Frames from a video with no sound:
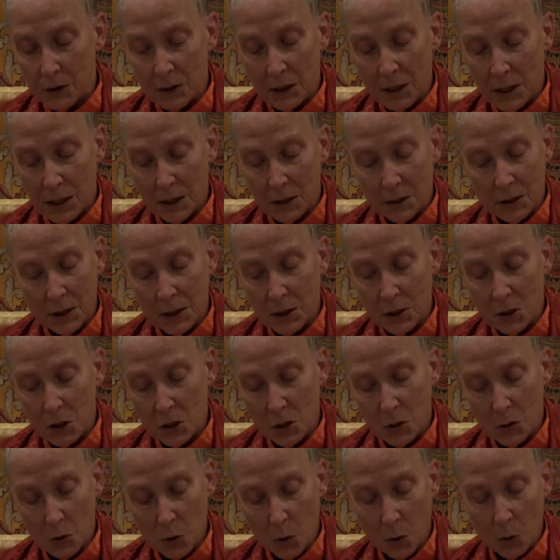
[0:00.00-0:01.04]
to teach
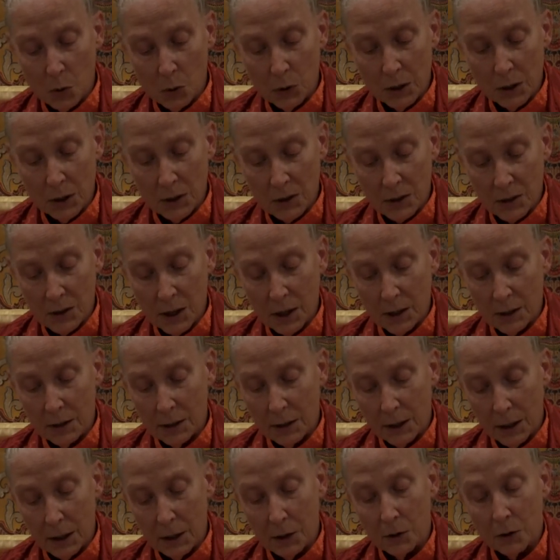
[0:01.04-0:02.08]
his only son,
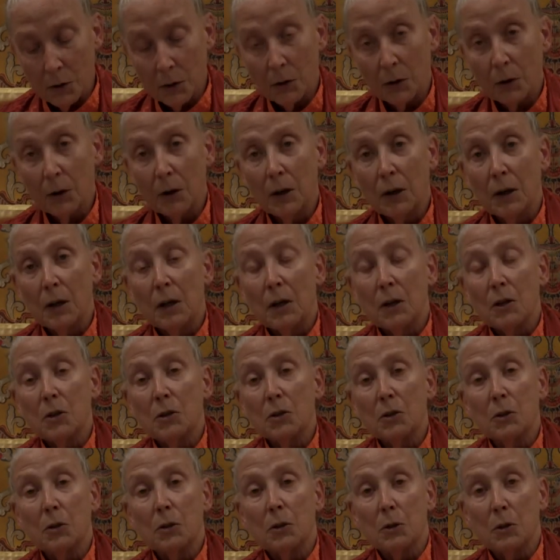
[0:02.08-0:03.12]
Igor,
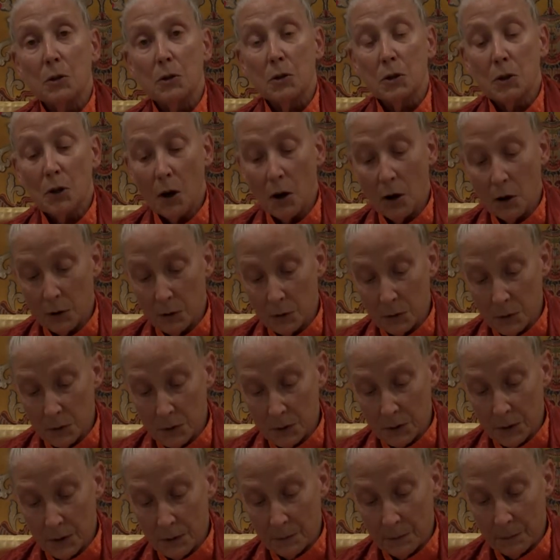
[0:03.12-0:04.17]
certain
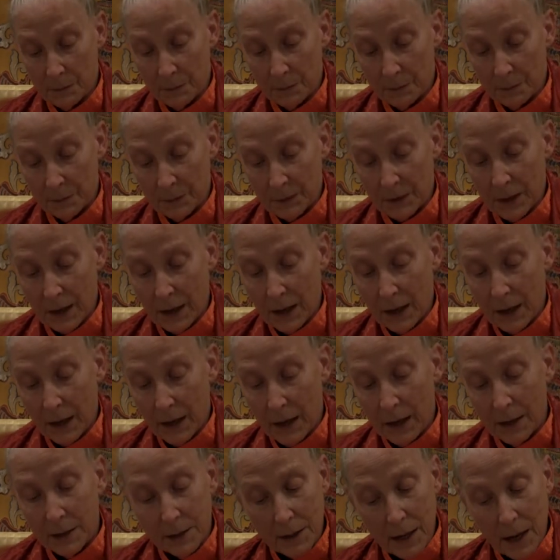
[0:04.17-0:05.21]
songs.
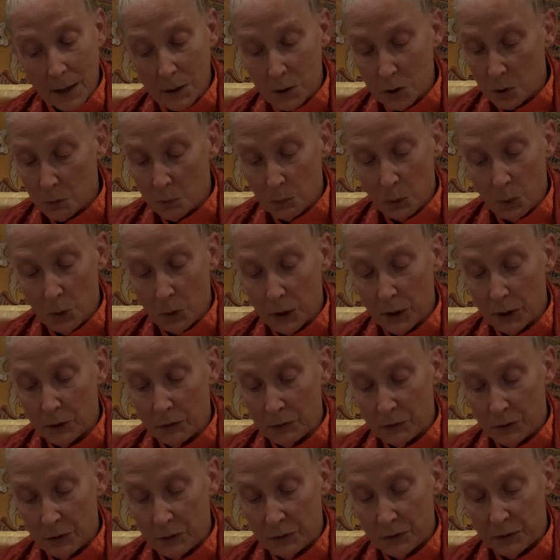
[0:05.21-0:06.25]
And as a boy
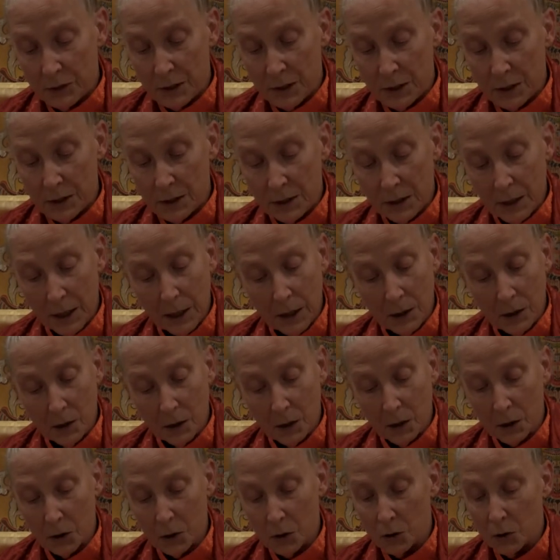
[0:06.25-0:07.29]
of 15,
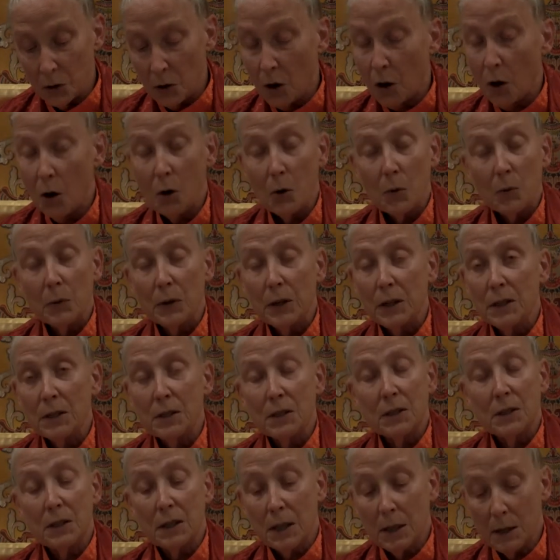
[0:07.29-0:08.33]
Igor could already
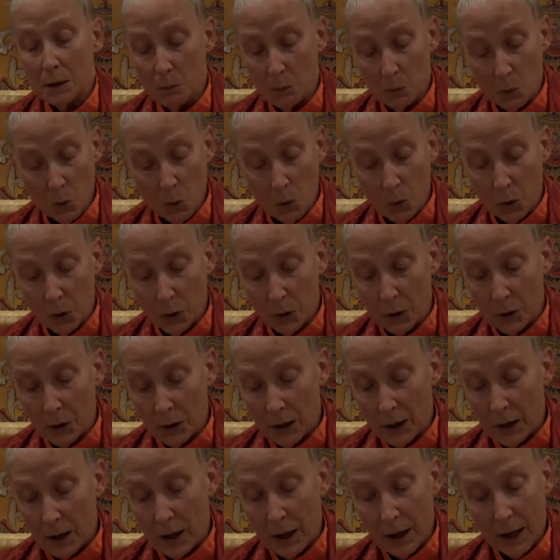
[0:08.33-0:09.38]
sing more
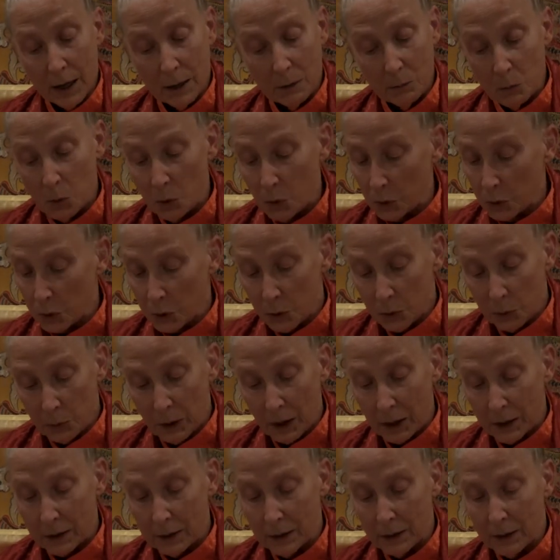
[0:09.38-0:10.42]
and more
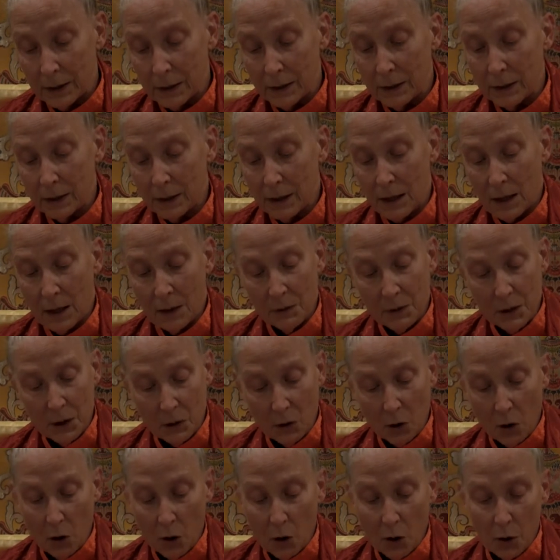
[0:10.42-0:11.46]
correctly than
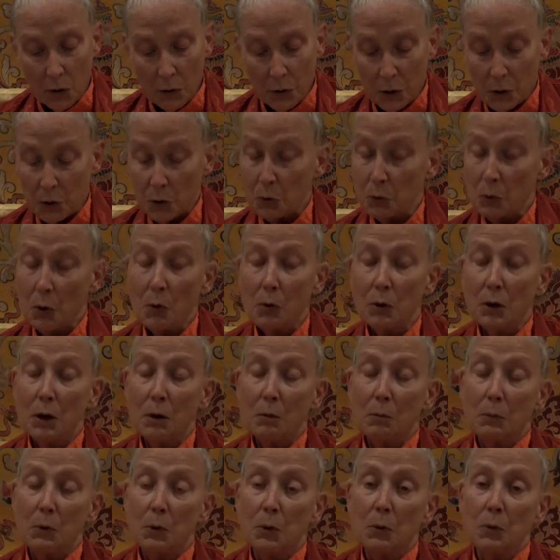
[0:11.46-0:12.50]
all the
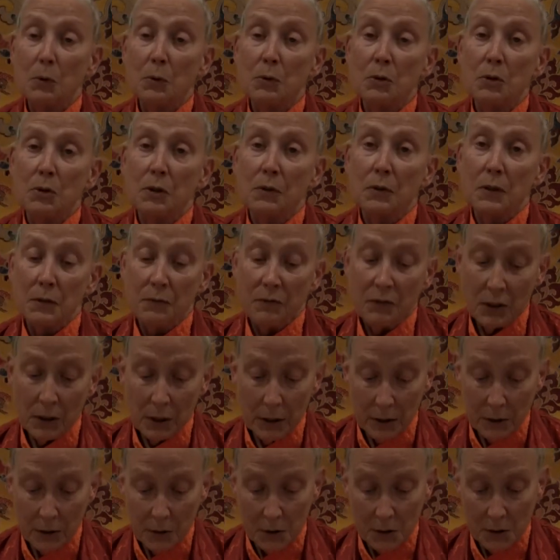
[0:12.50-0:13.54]
grown-up youths in the
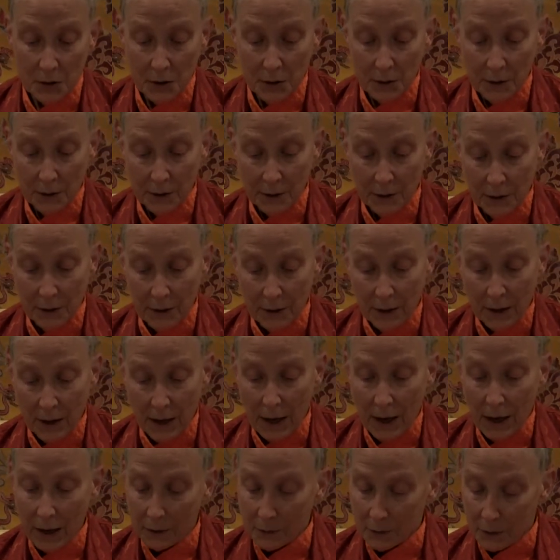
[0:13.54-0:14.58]
village
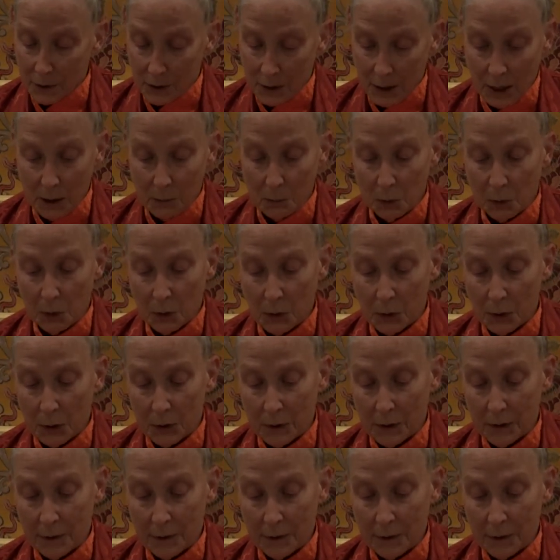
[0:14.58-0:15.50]
and the neighborhood.